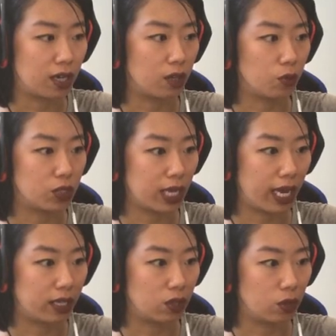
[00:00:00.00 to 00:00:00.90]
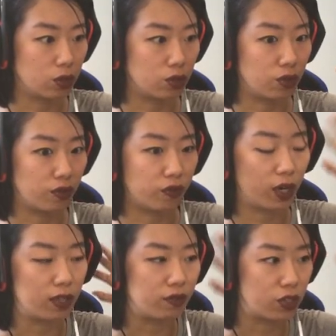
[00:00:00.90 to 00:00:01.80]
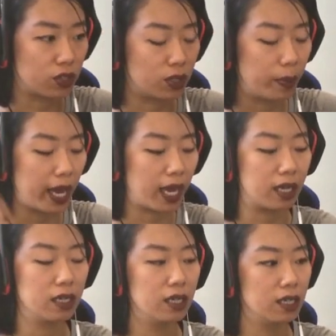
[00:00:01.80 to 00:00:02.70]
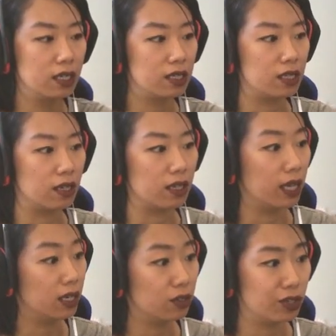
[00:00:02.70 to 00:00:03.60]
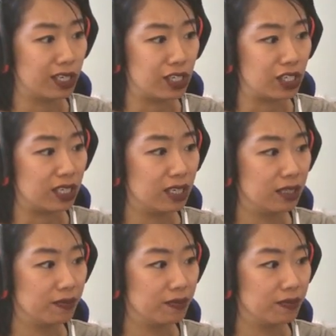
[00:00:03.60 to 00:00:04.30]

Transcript: and then which hand goes to the front versus the back. So a lot of coordination.